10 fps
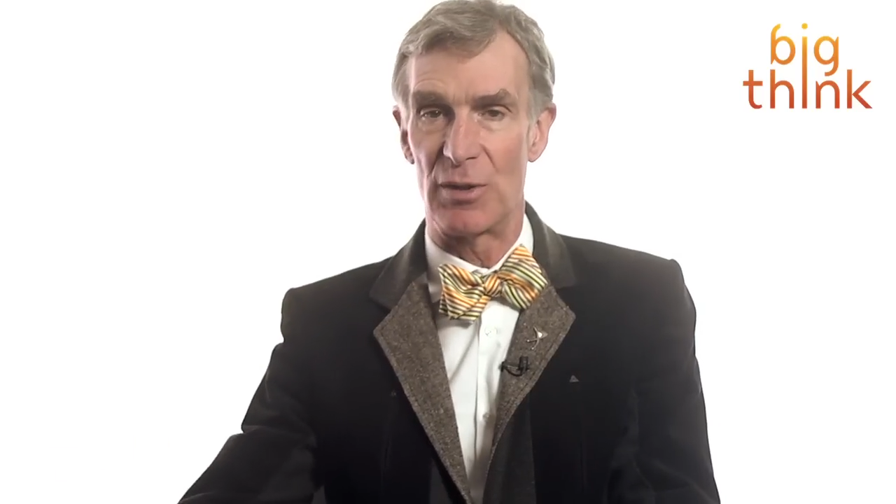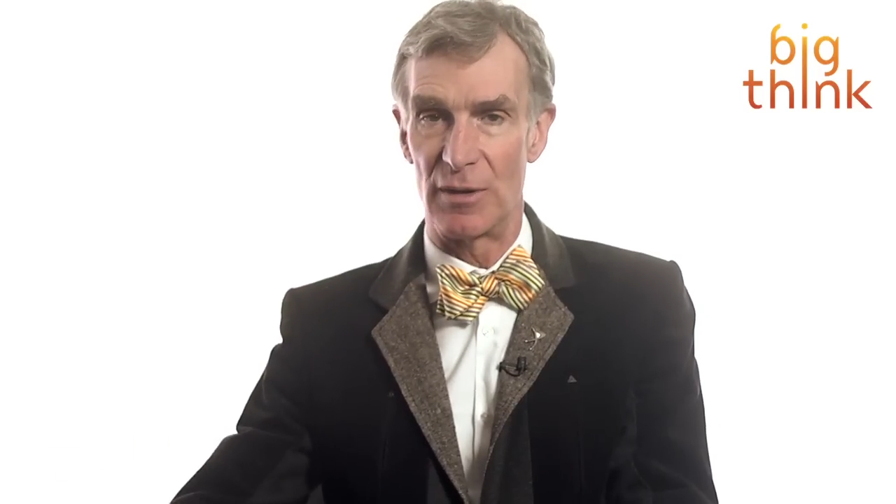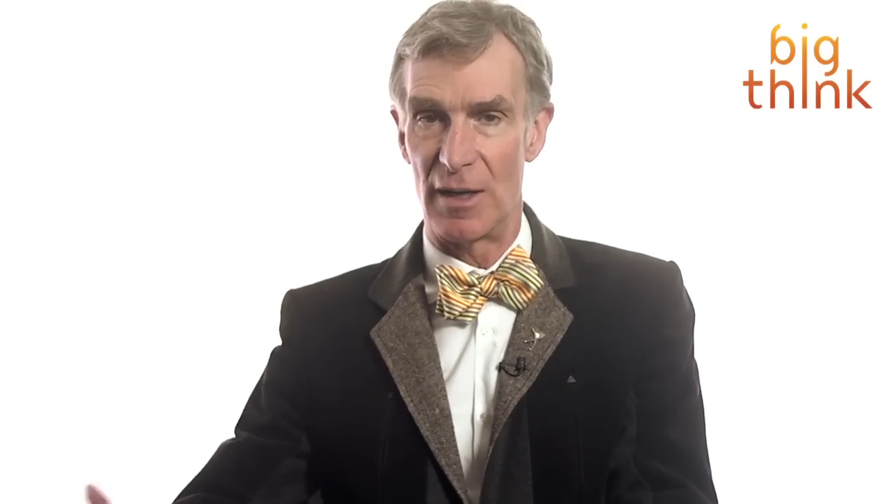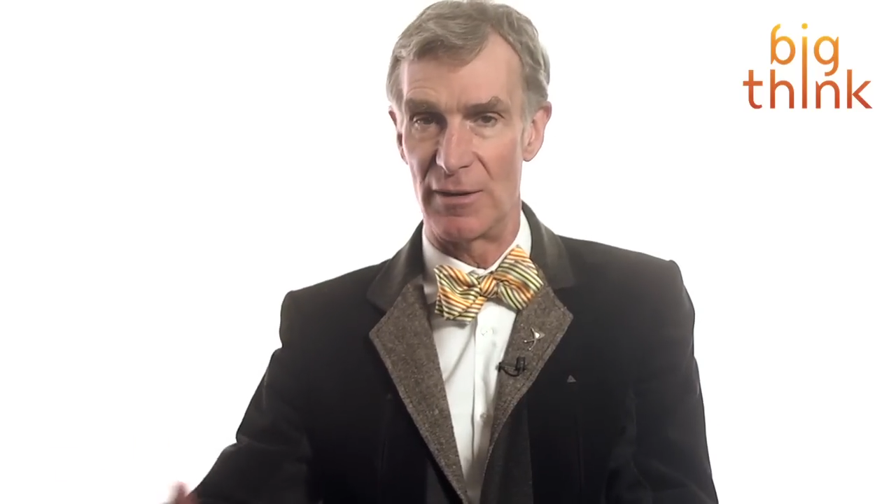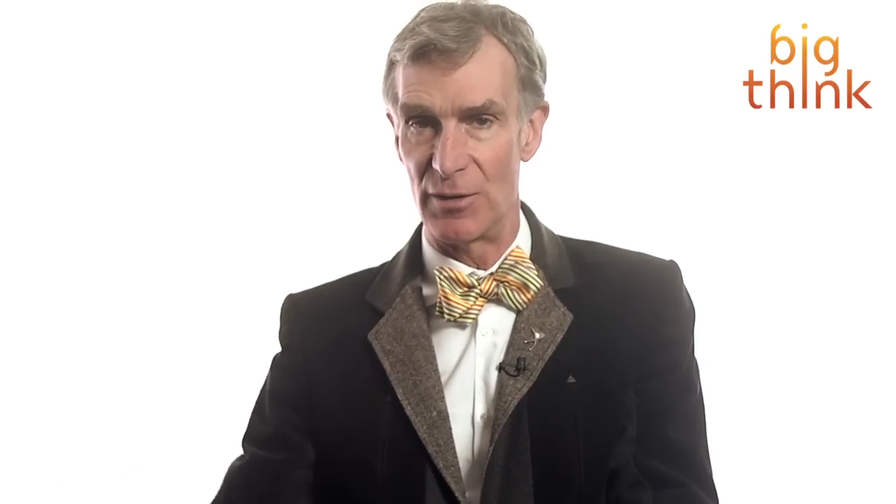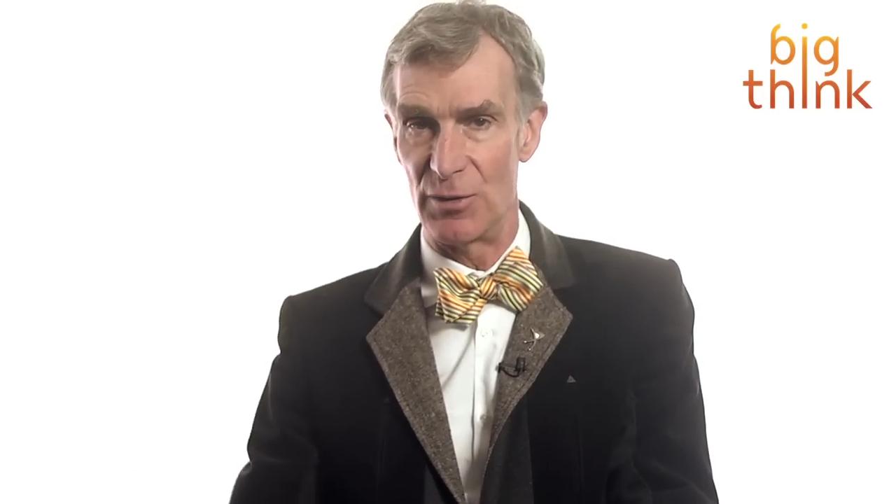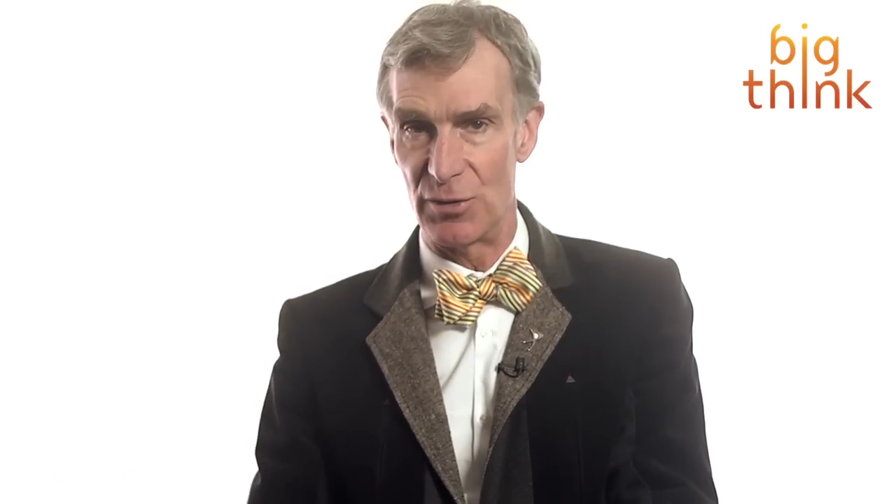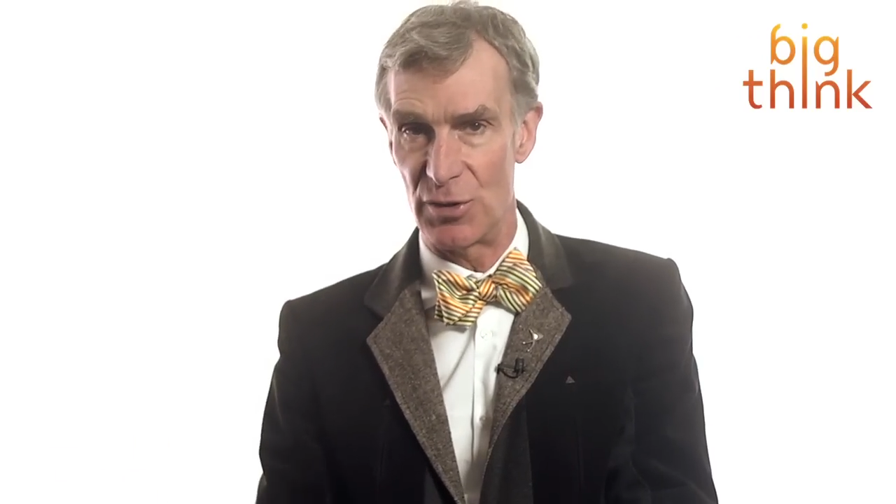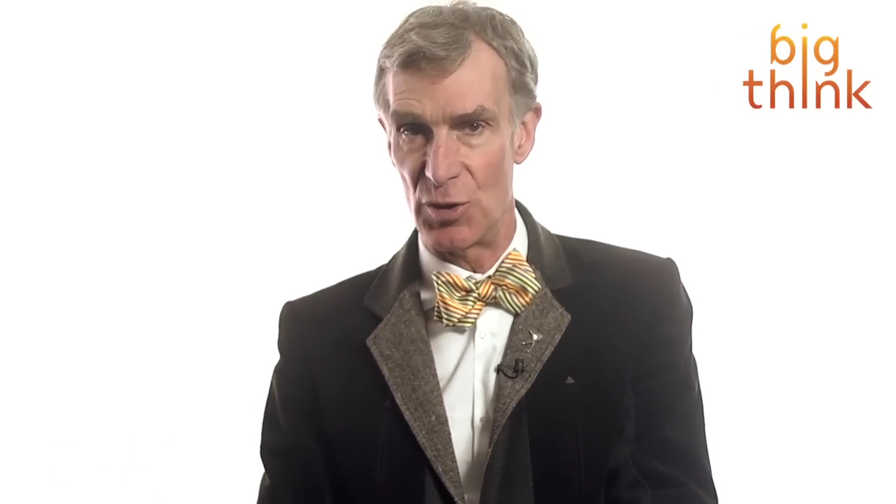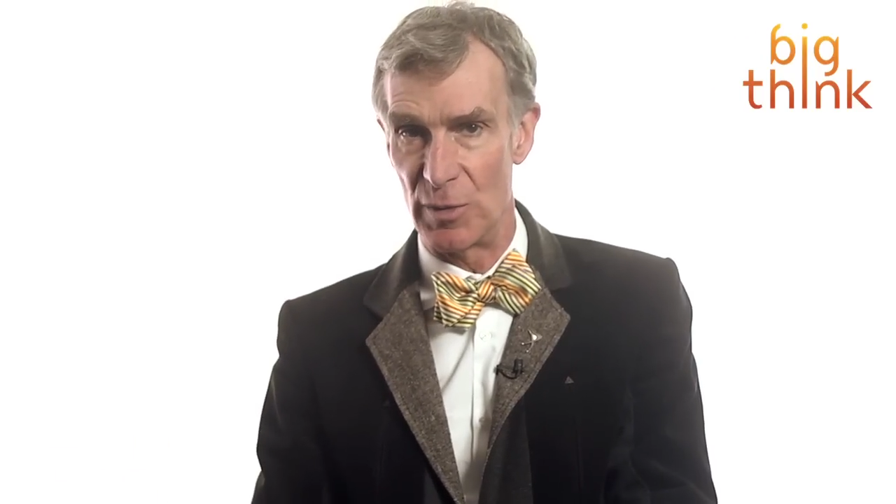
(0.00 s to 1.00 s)
they were allowed to
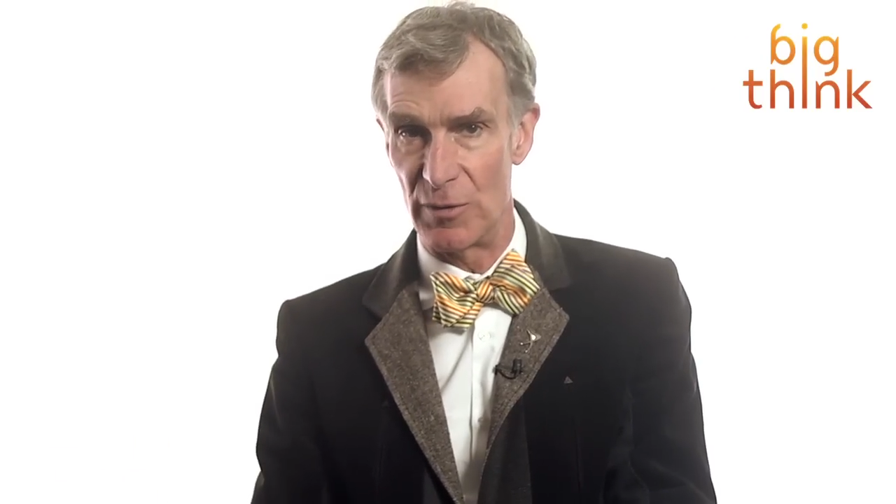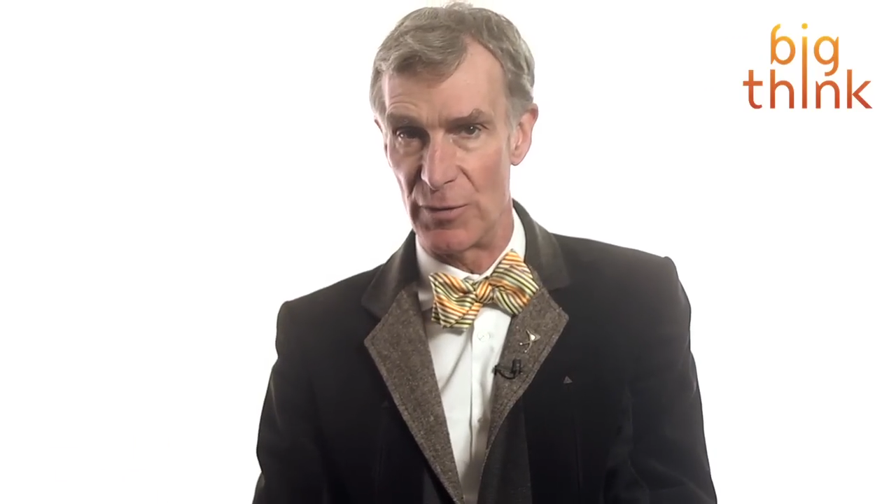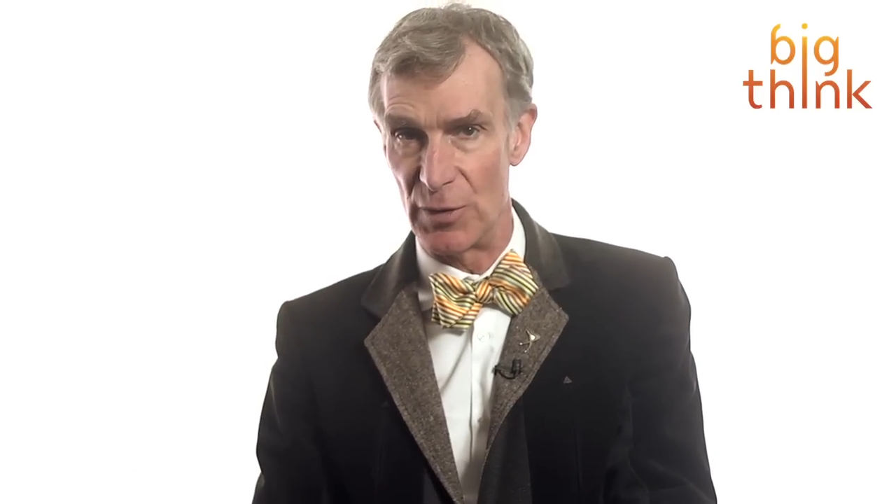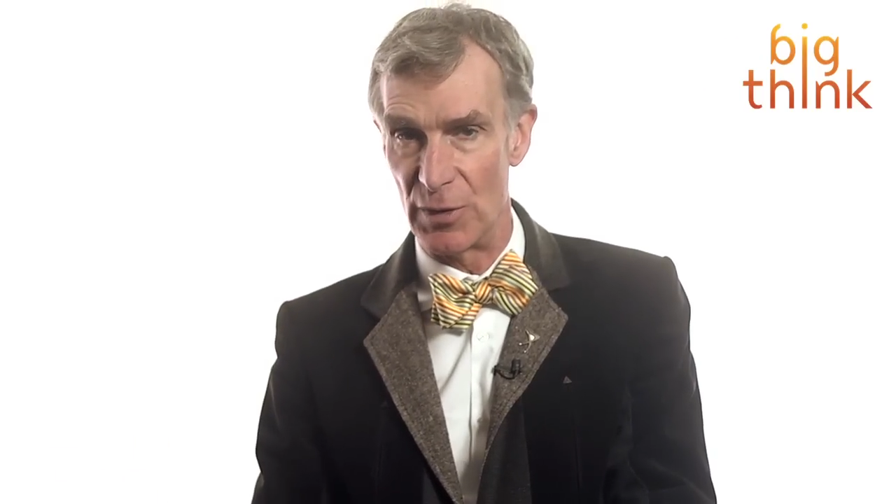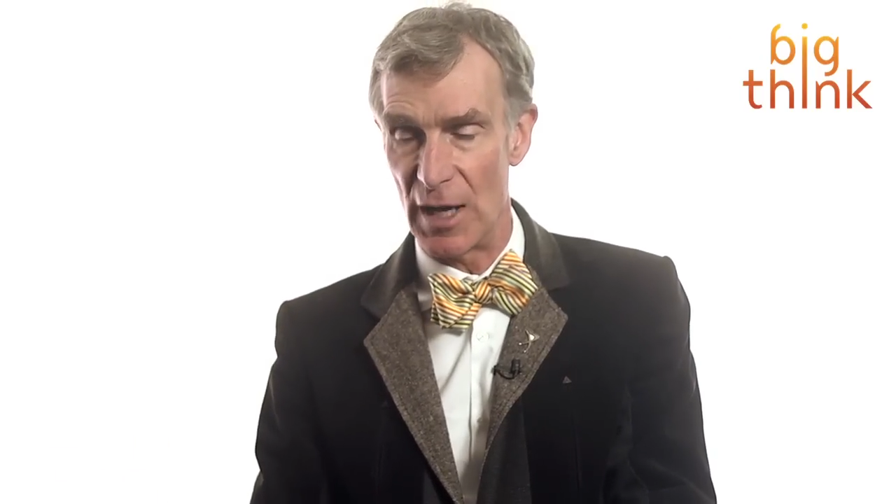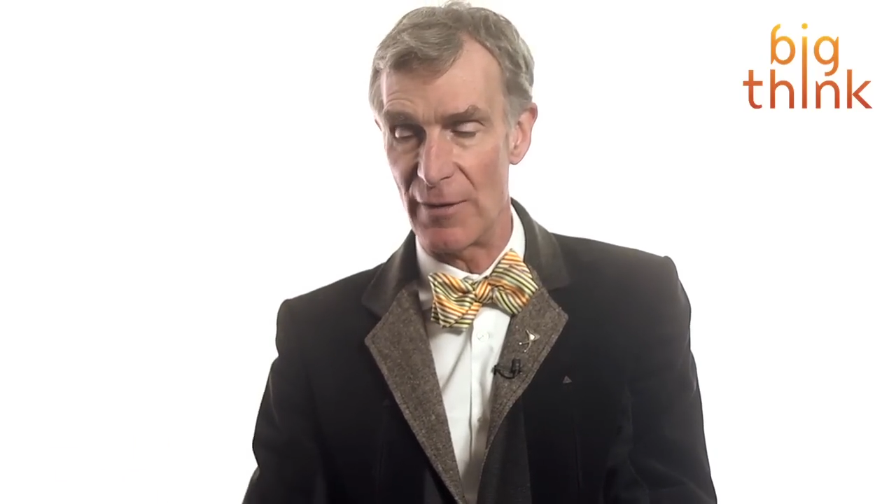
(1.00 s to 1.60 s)
use human food.